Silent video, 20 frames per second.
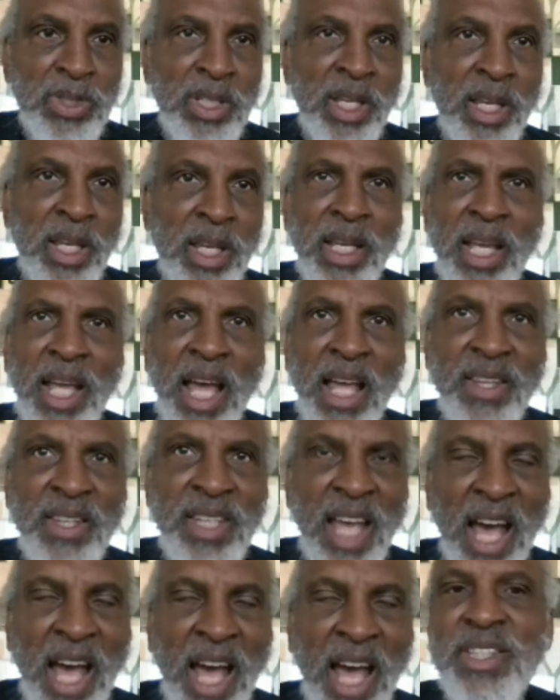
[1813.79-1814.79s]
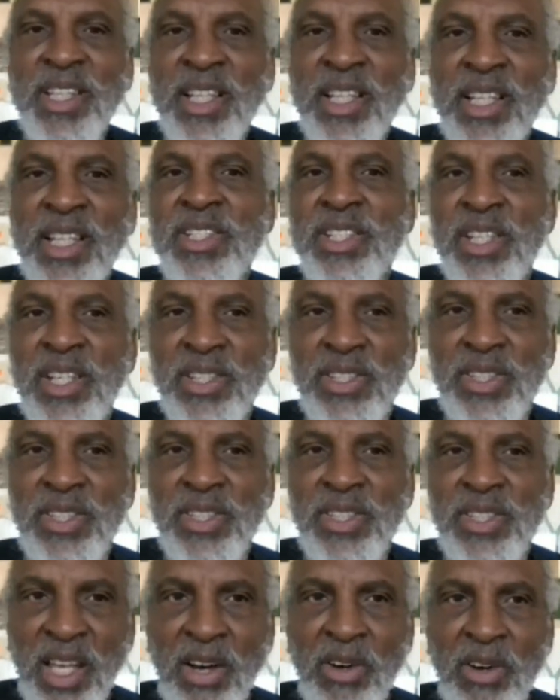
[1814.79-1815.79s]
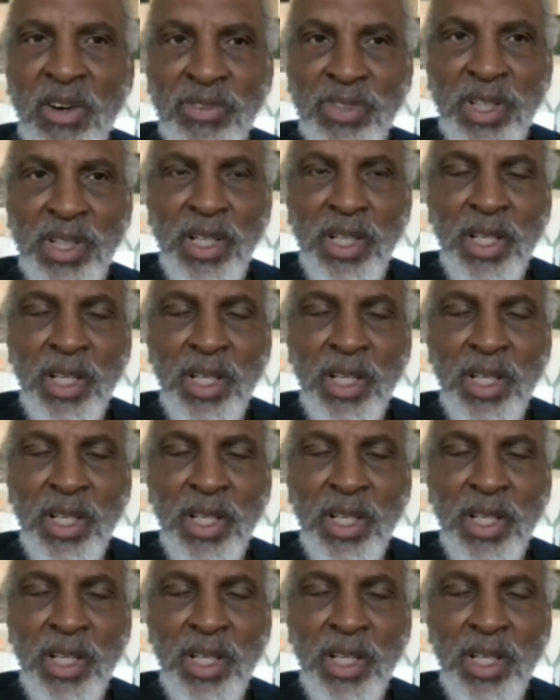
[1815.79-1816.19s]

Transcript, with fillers: is that the isolation itself.